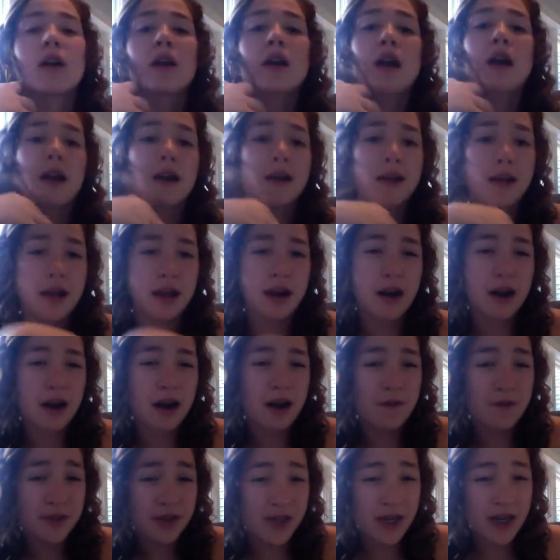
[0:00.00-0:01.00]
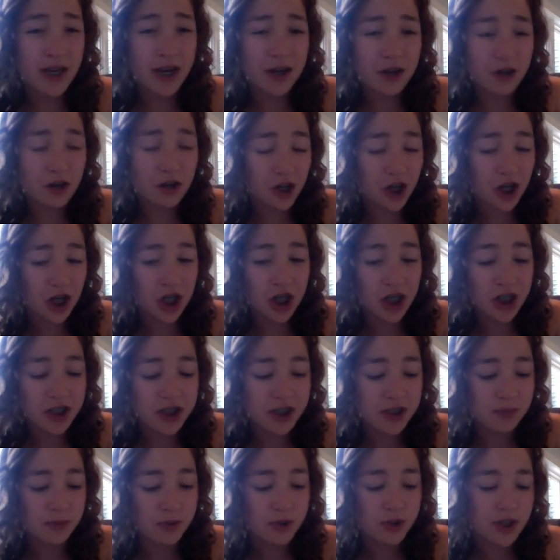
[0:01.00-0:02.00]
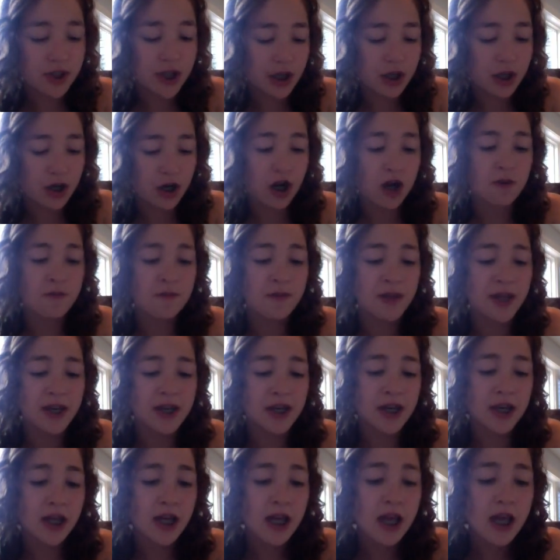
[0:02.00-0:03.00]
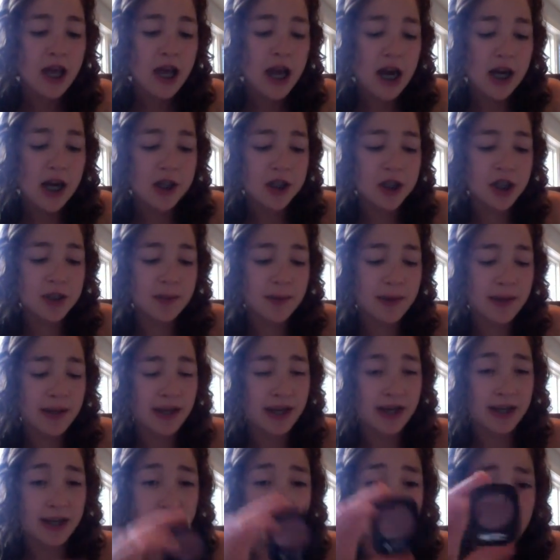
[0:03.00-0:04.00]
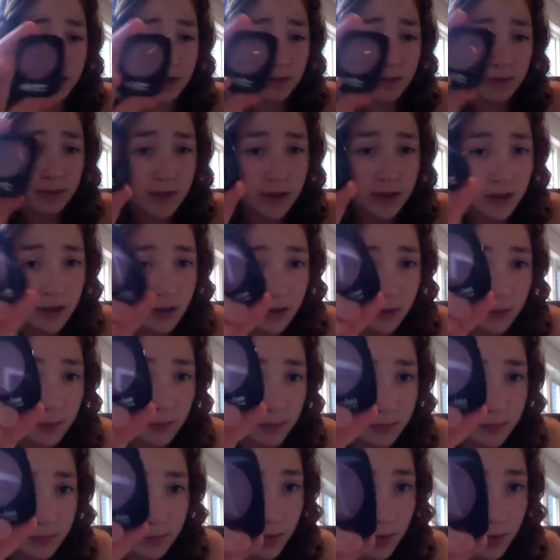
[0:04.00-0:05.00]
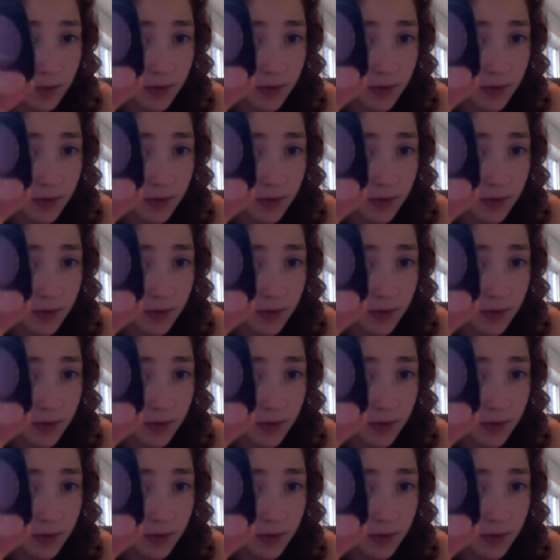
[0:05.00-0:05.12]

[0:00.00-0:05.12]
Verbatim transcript: are hard to get off and they kind of hurts when you take it off and I just recommend getting it from uh, like